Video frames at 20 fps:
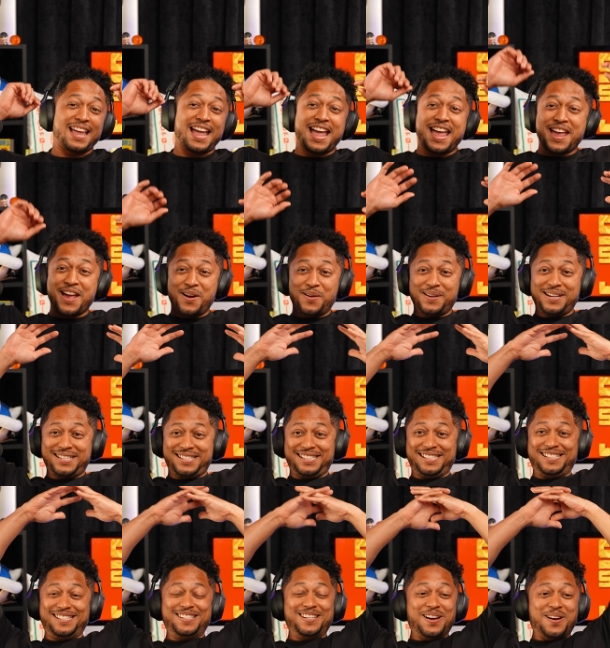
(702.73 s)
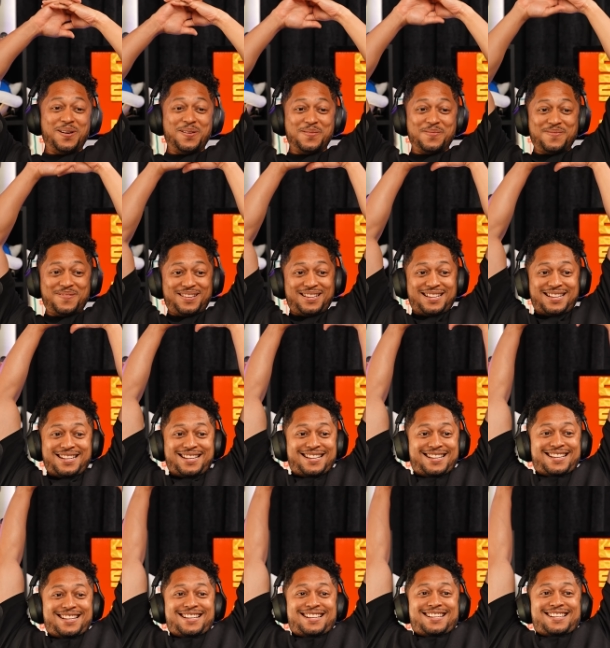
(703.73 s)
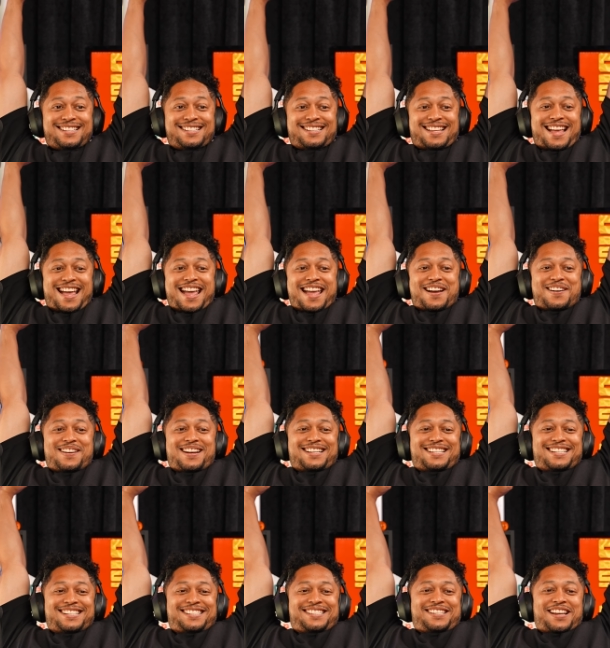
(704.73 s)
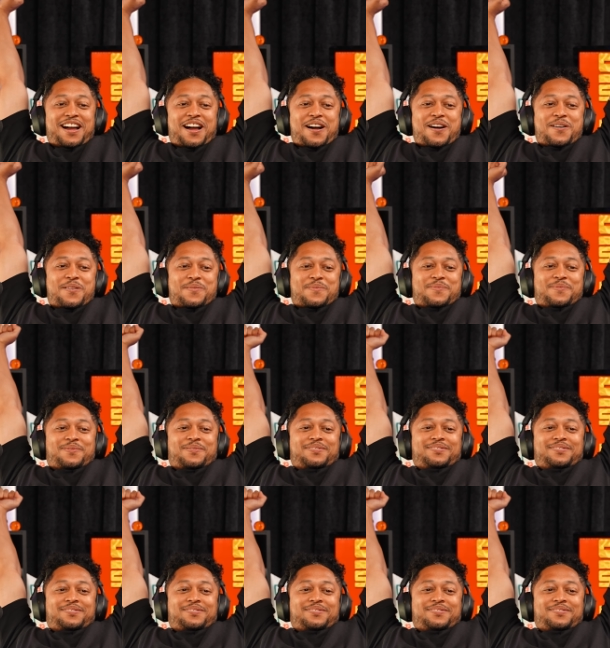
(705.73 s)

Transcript: Hey yo, this is dope. Hey yo, this is dope.